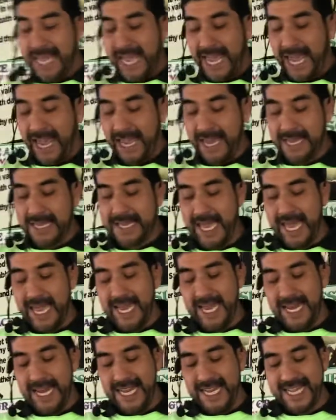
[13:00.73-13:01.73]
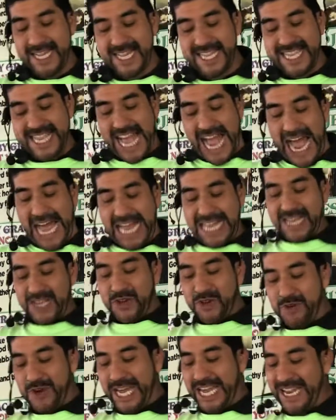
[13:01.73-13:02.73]
And he said, It is not
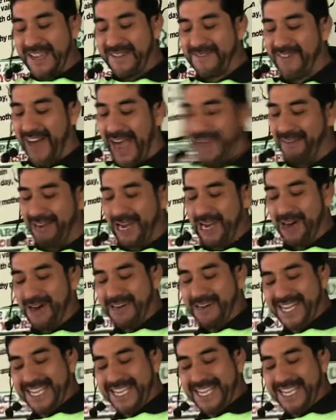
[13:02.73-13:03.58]
great Babylon.